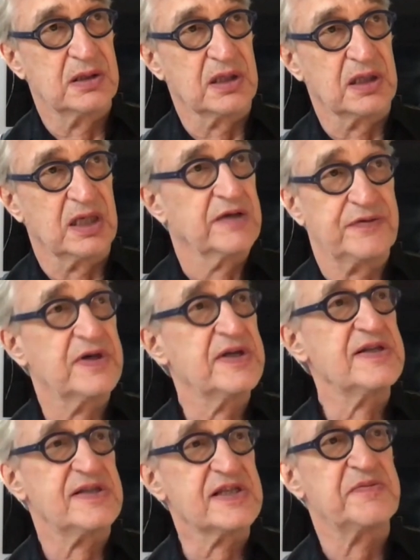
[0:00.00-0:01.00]
like for
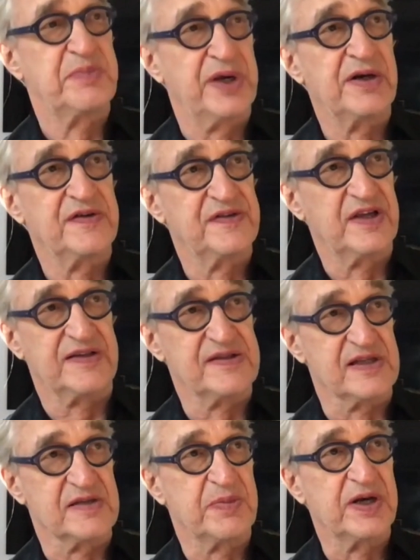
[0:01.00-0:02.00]
instance, Paris,
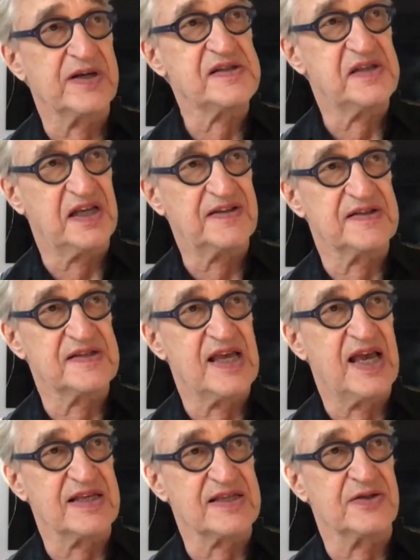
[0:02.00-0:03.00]
Texas. Paris, Texas
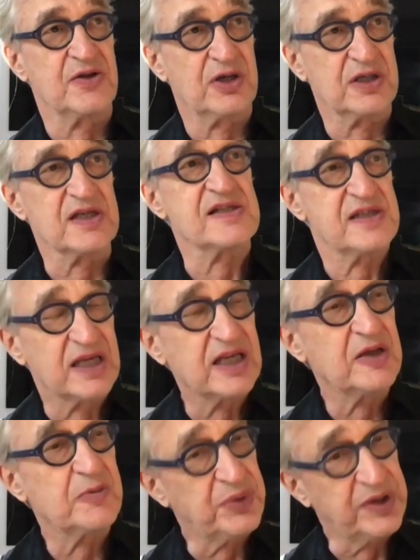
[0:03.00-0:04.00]
has not a
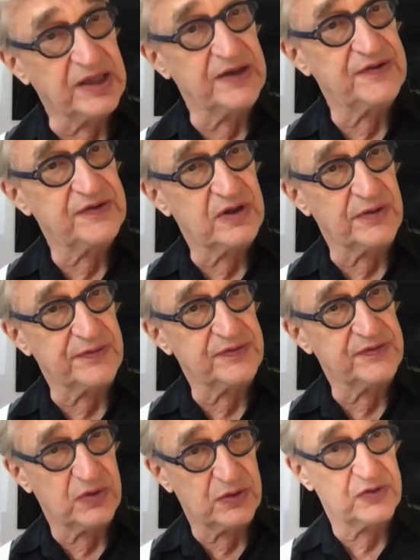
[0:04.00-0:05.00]
single piece of
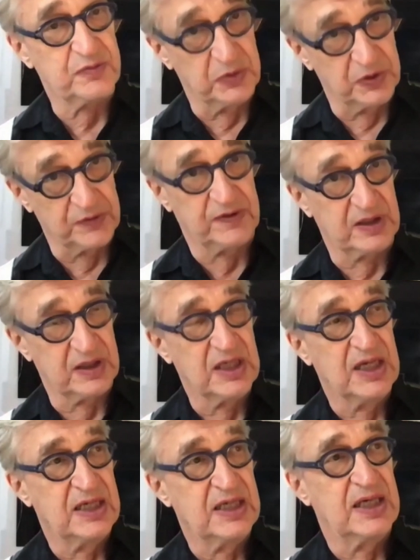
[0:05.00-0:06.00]
source music.
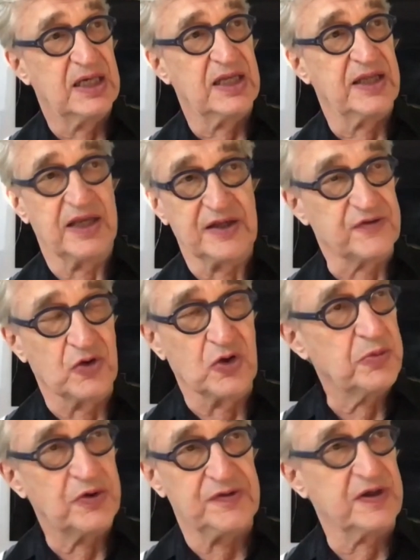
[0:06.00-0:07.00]
There's no
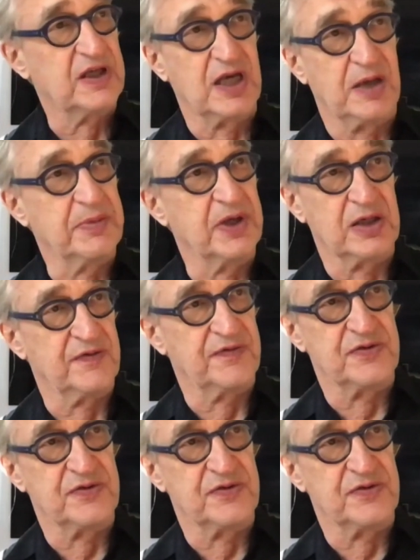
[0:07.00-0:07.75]
music coming out of